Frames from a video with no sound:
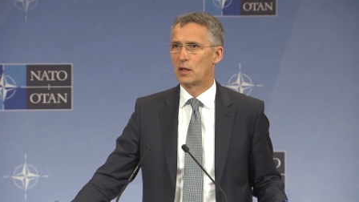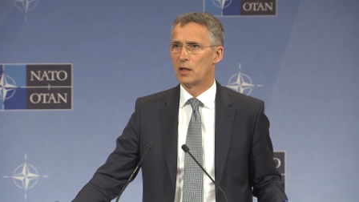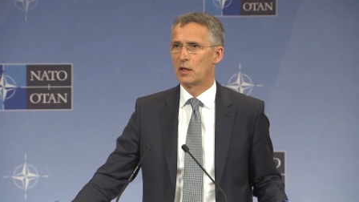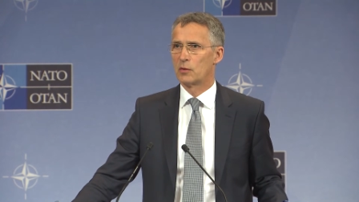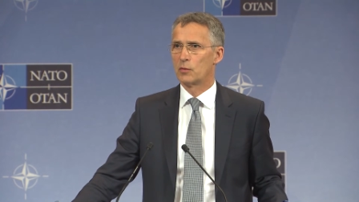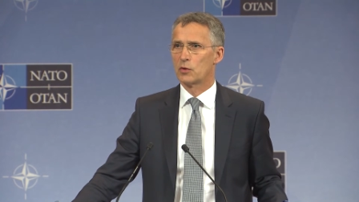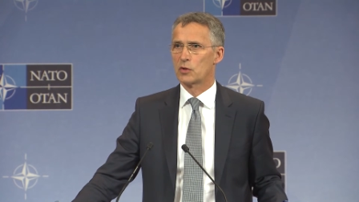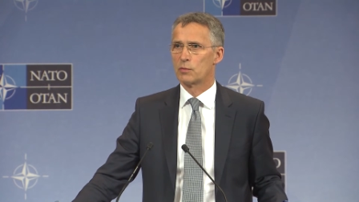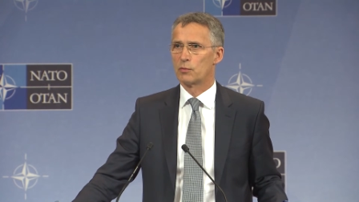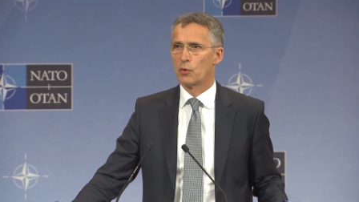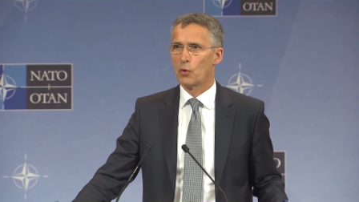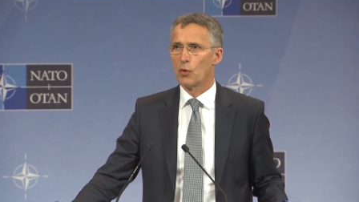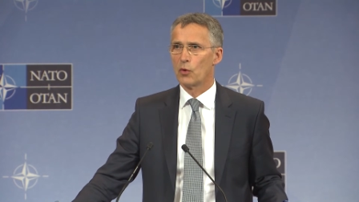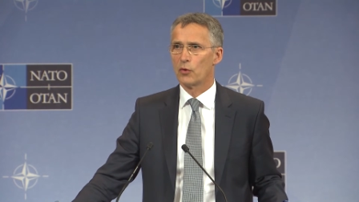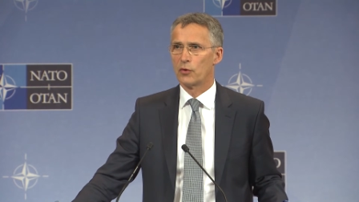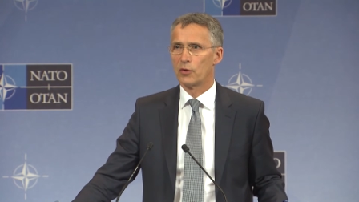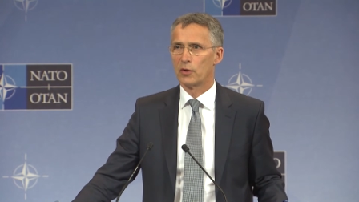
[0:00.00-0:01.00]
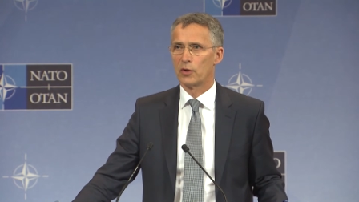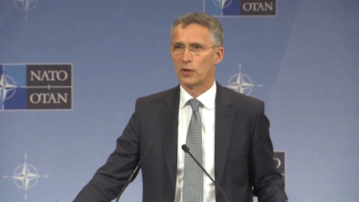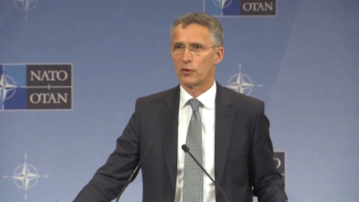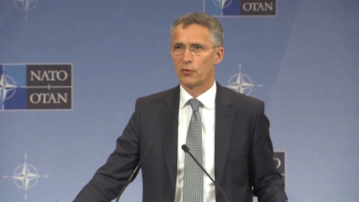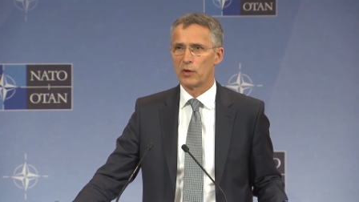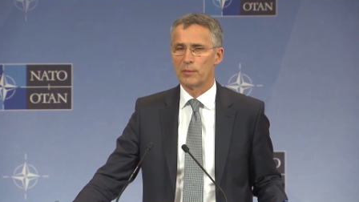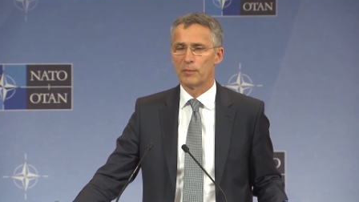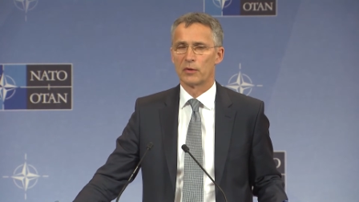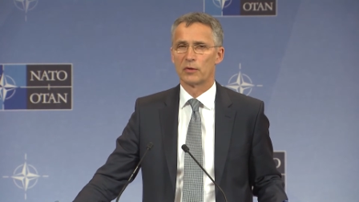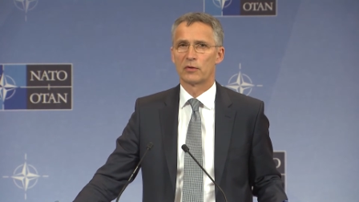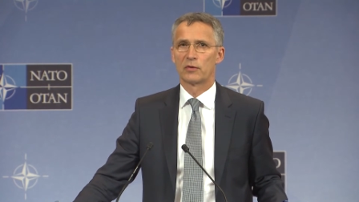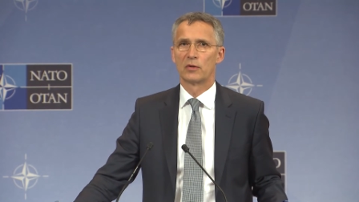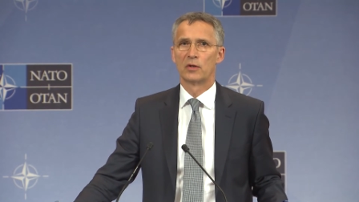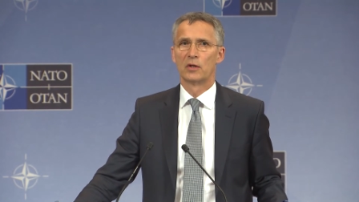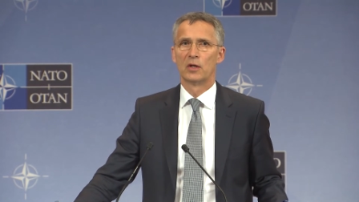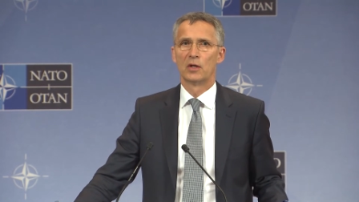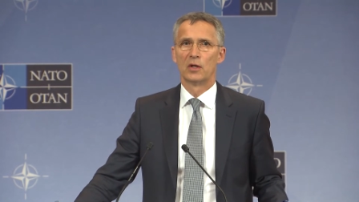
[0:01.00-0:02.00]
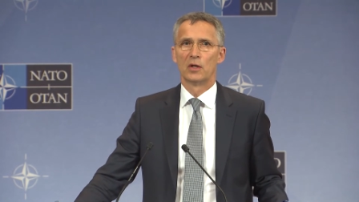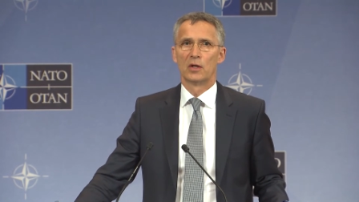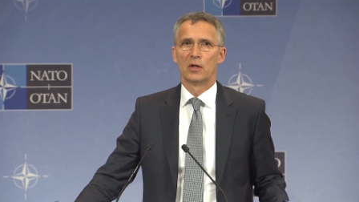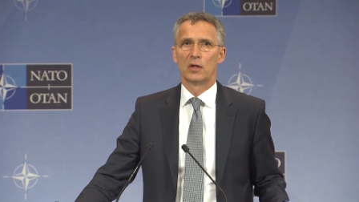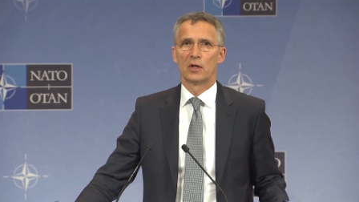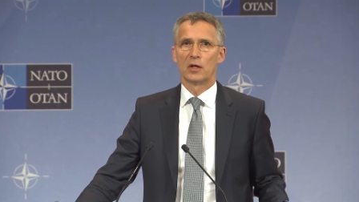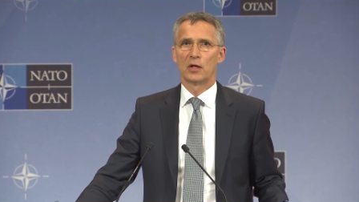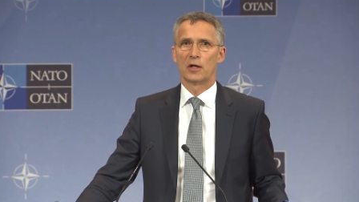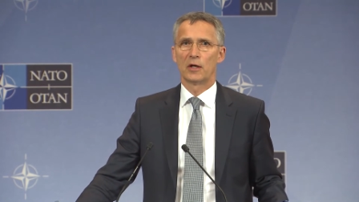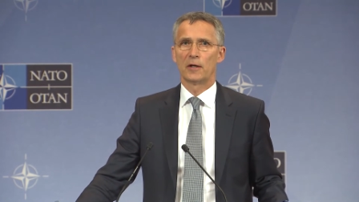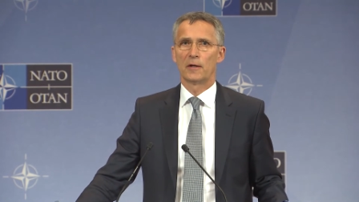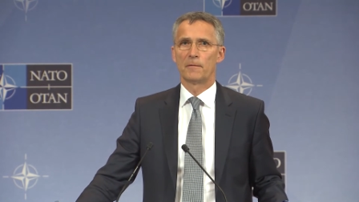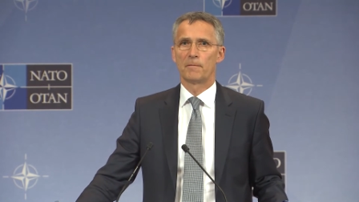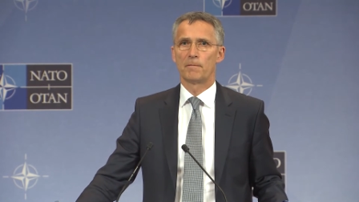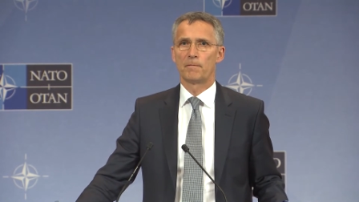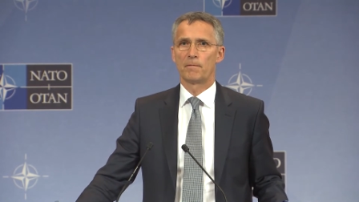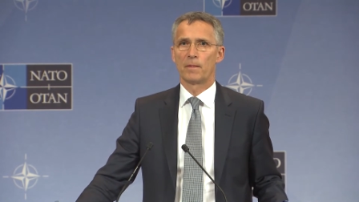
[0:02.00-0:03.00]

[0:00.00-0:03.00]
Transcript: it was broad agreement, both